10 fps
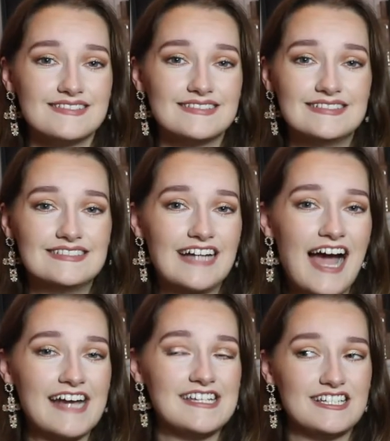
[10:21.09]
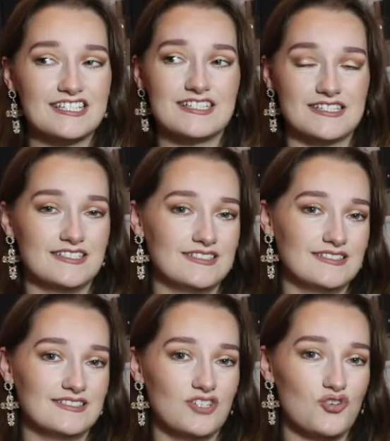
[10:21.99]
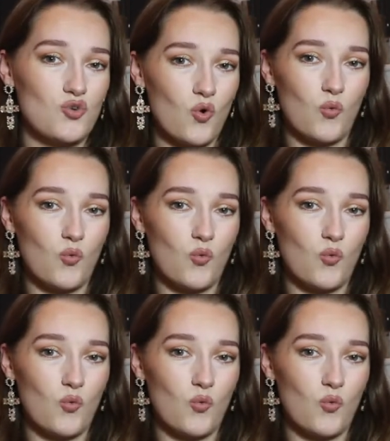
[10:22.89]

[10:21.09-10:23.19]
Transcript: I need to draw